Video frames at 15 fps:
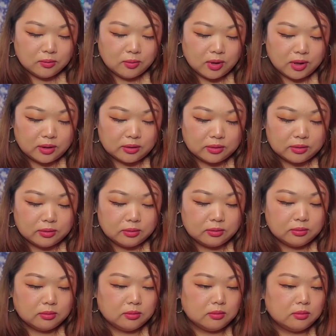What
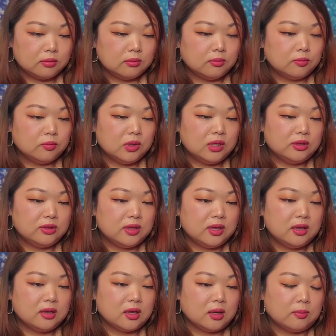we
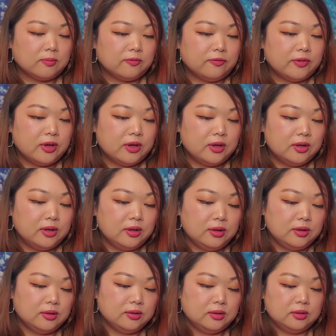think of
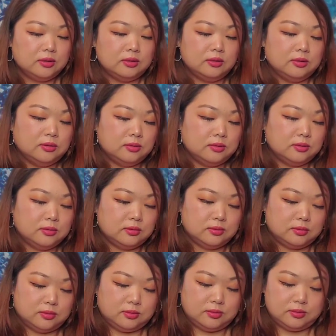fun.
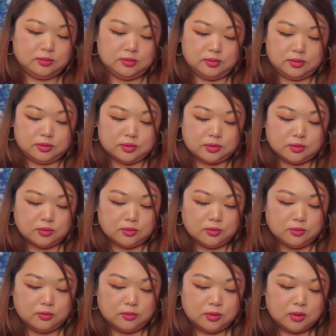
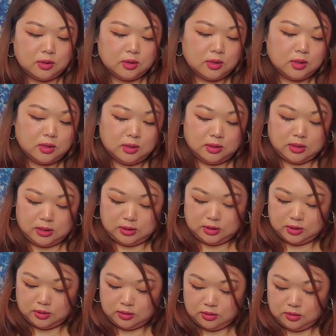So they
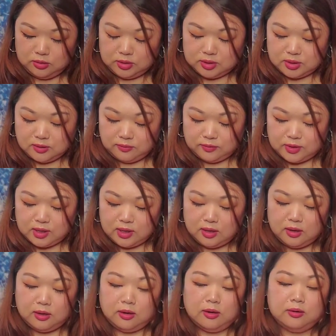tell you stuff
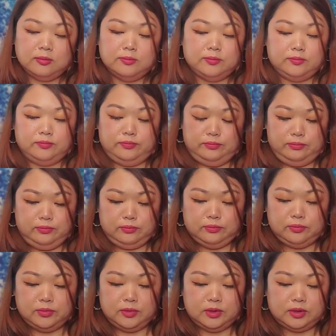there.
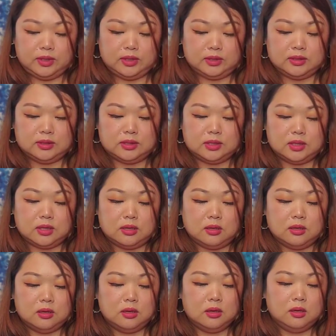Let's see,
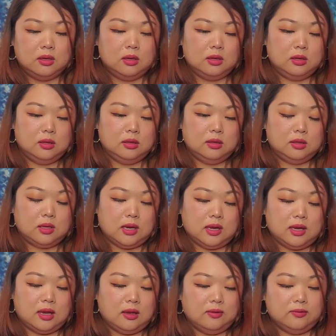they
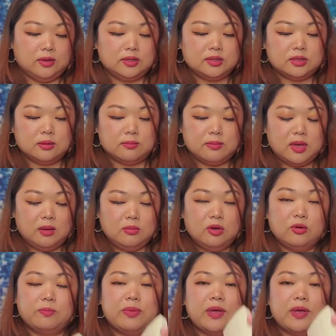gave us a memo